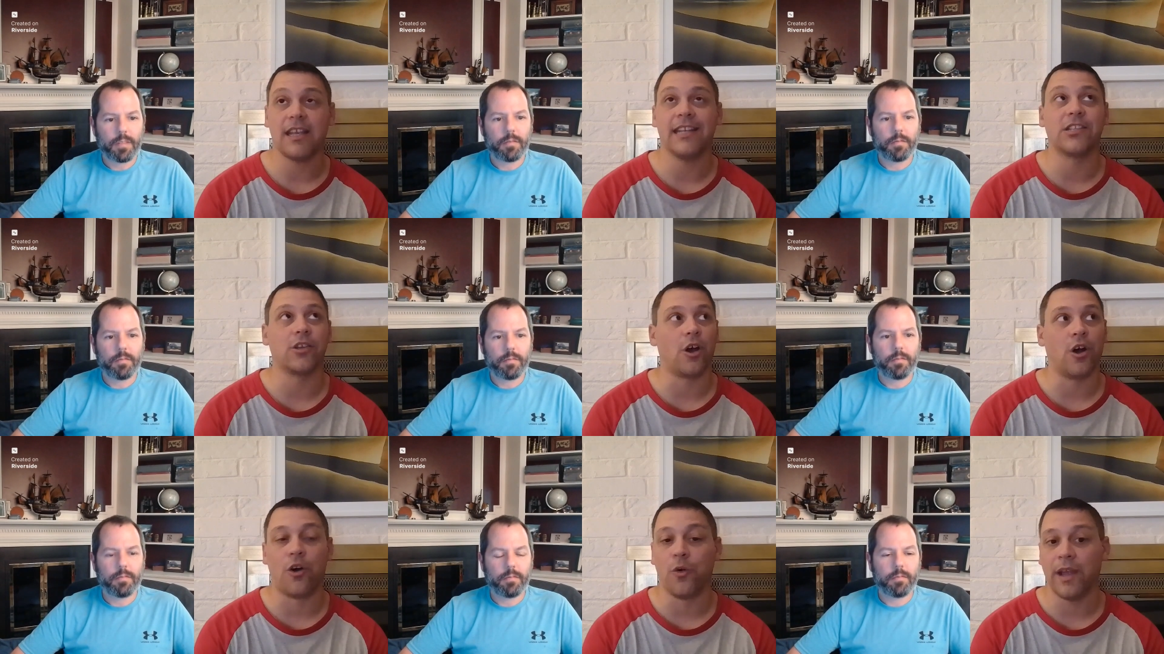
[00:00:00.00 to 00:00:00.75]
Speaker 1: It's
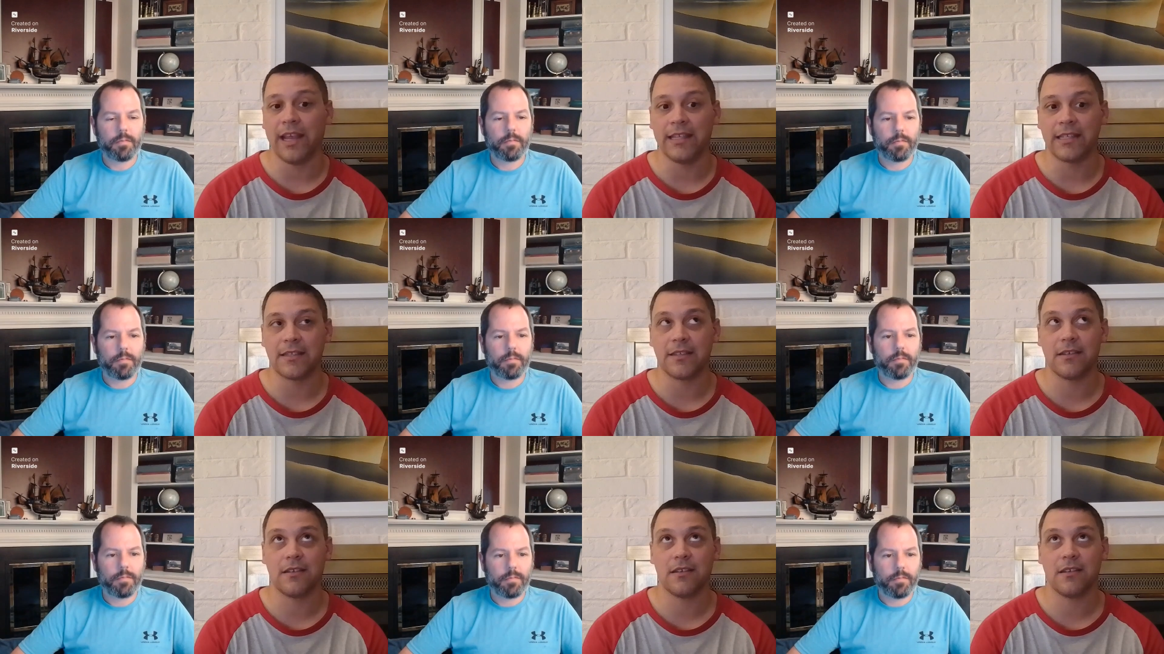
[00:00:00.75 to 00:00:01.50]

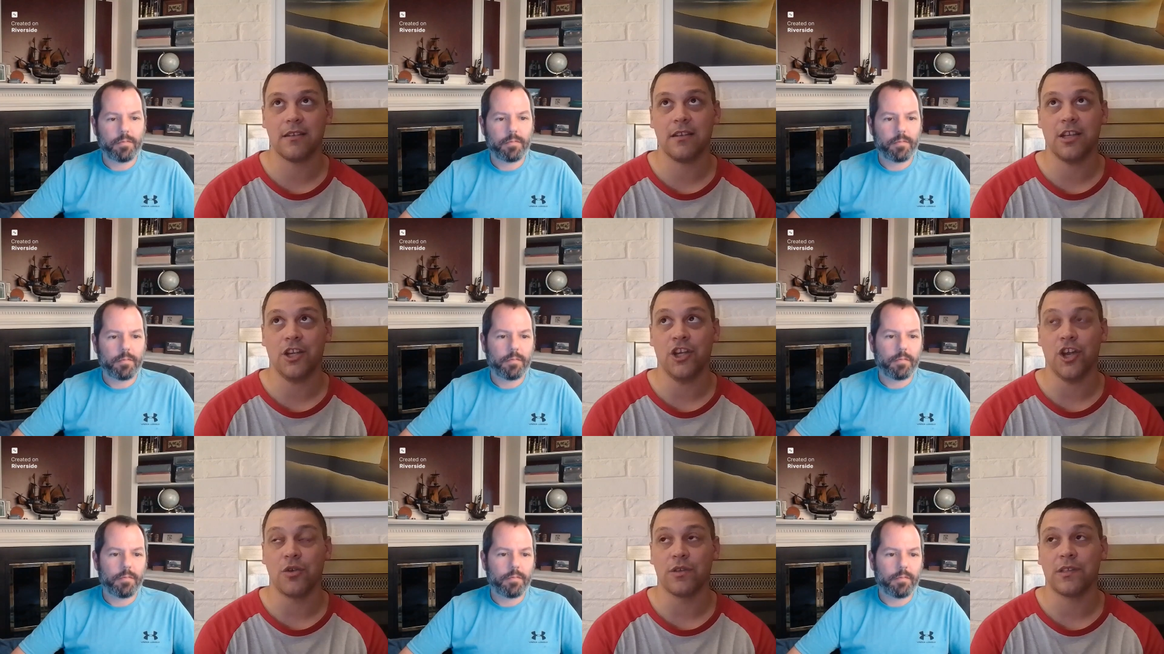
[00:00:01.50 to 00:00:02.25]
always,
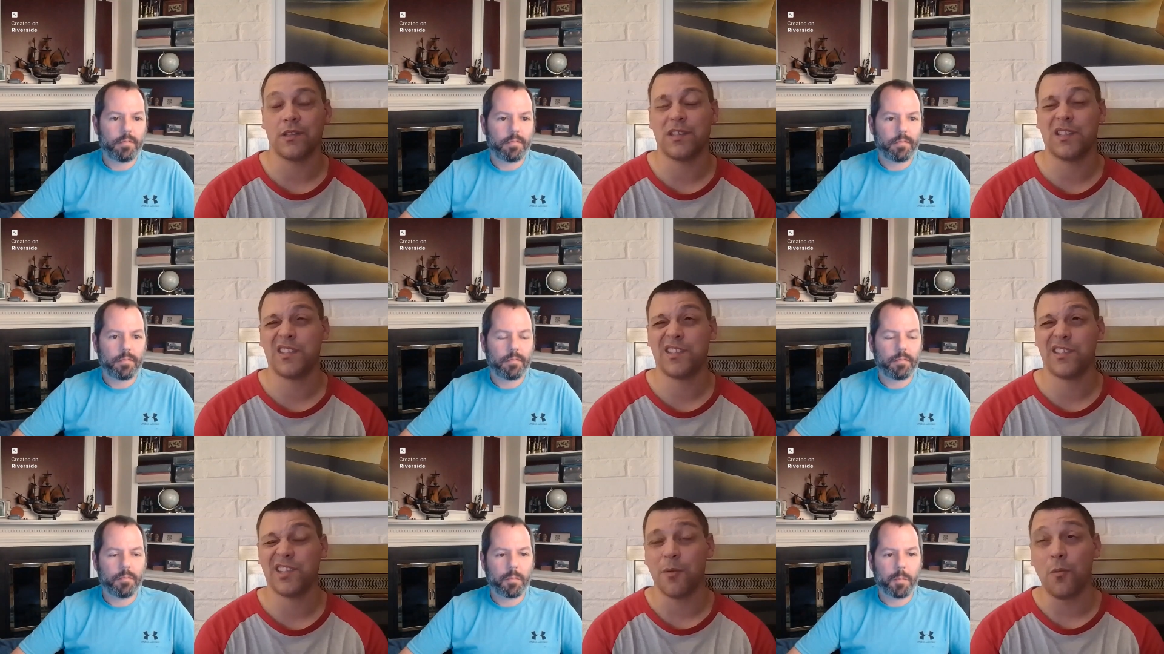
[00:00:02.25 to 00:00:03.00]
you know,
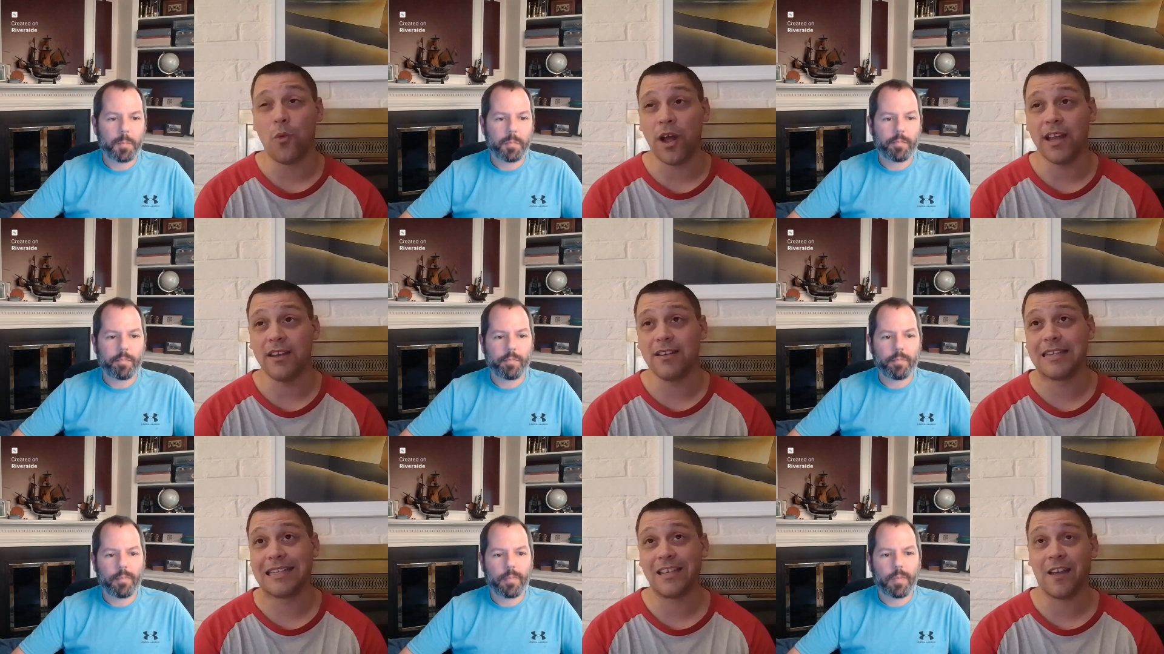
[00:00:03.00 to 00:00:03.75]
somewhat
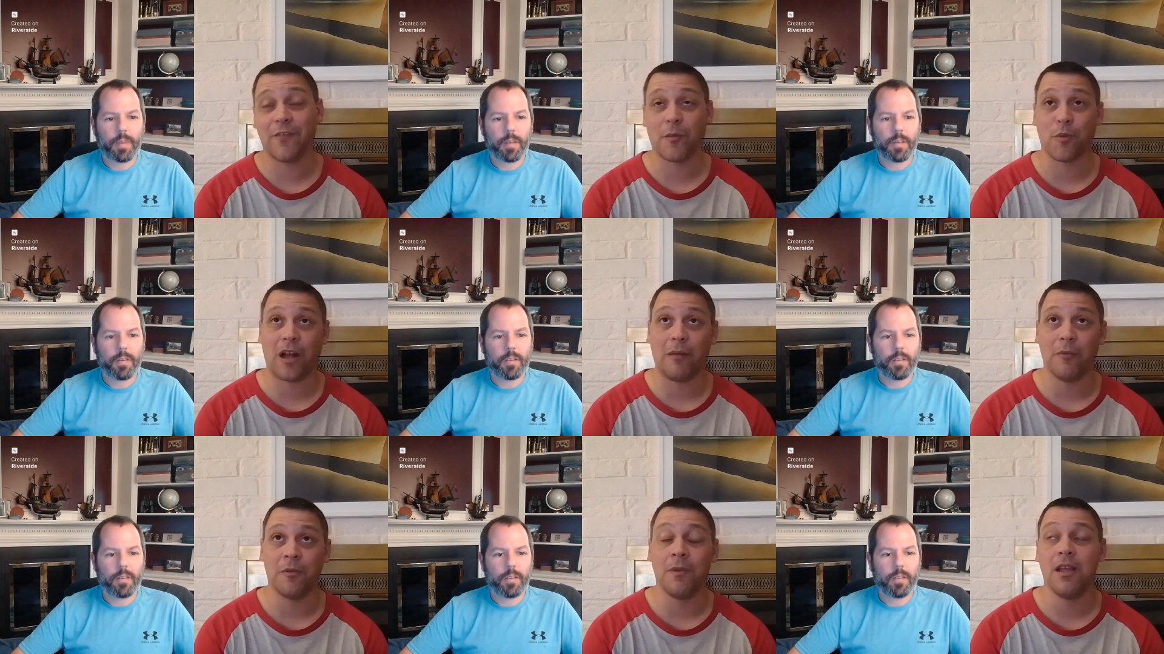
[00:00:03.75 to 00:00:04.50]
of a
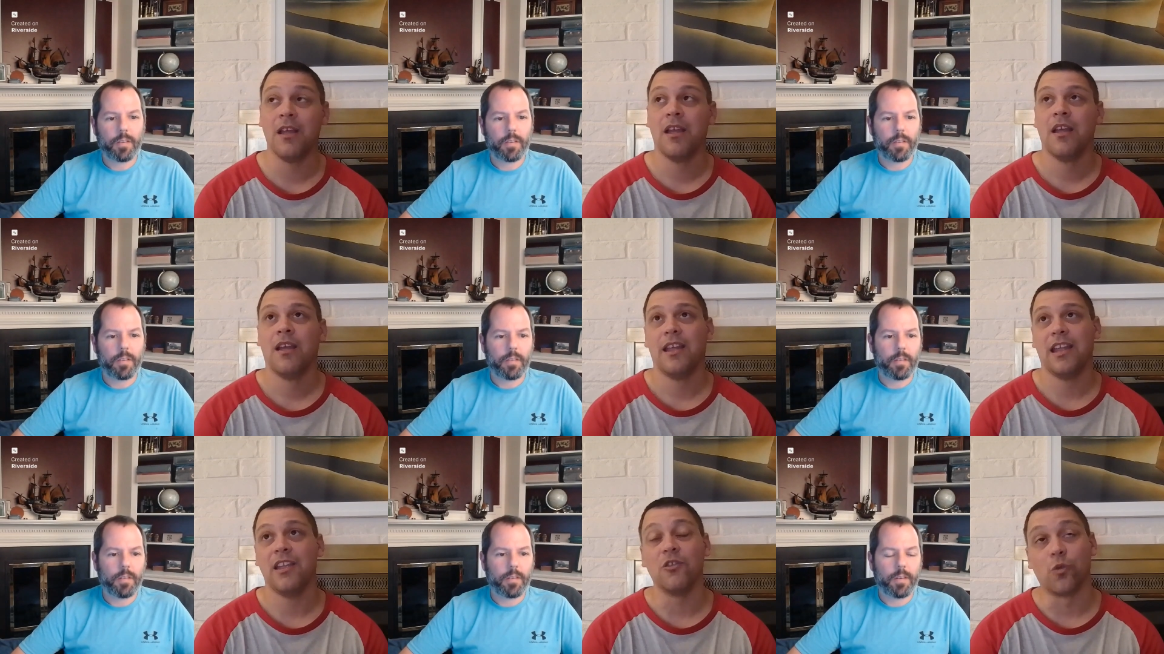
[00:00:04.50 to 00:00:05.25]
problem.
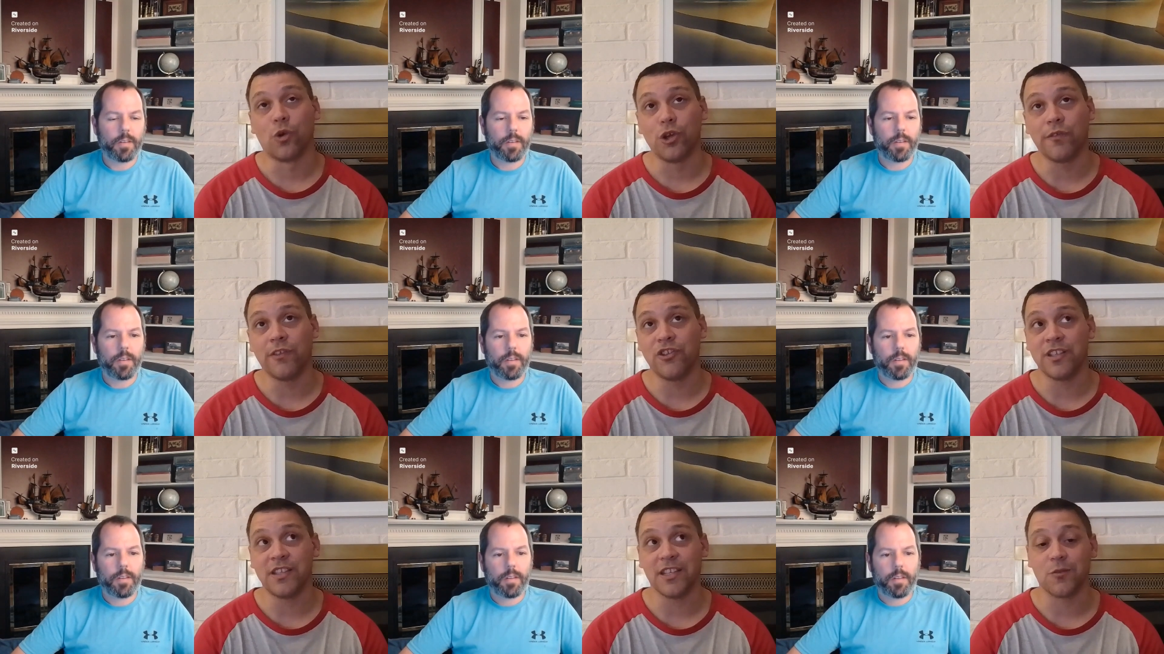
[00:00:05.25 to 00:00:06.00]
In the world of
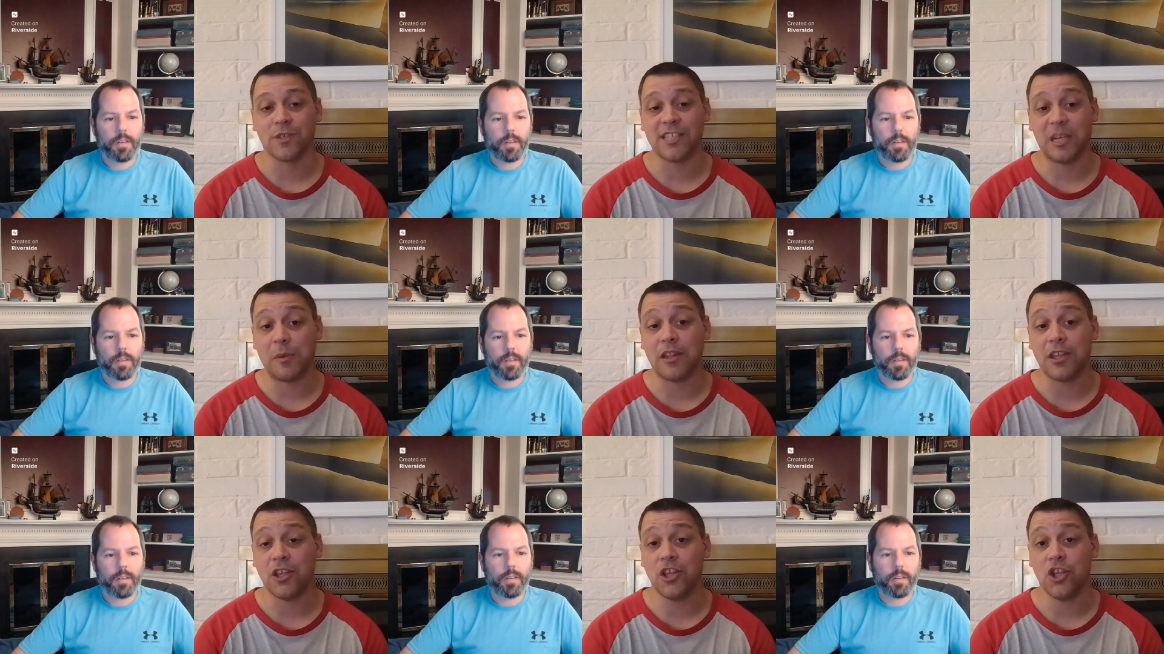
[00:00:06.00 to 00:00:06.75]
logistics, we're
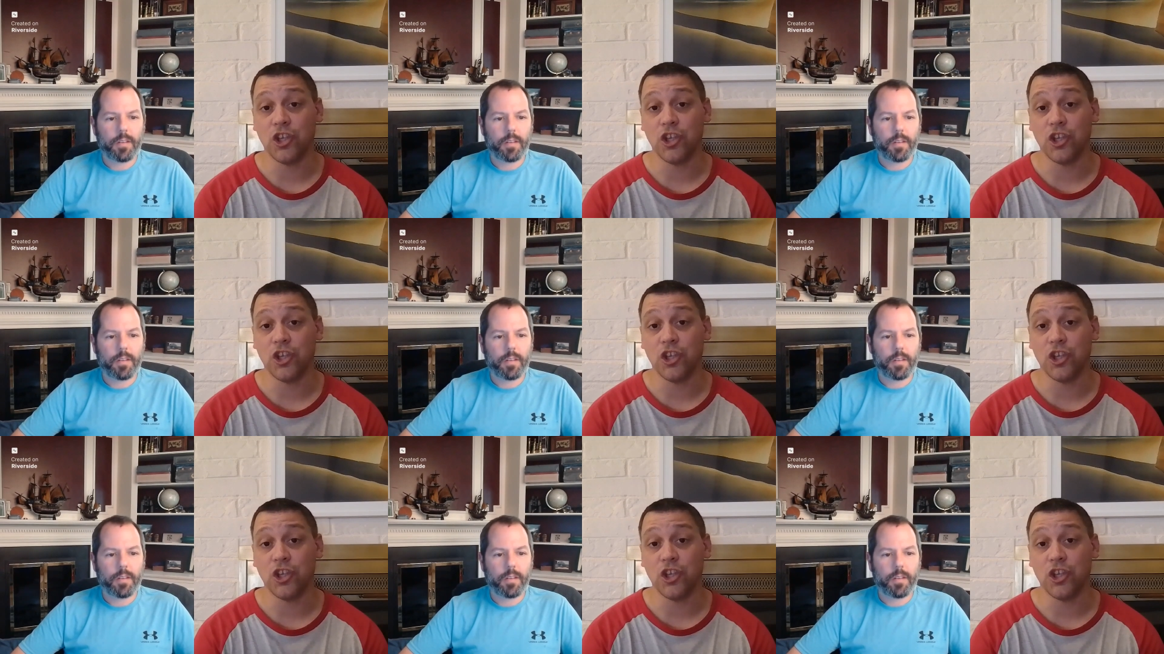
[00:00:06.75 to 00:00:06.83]
typically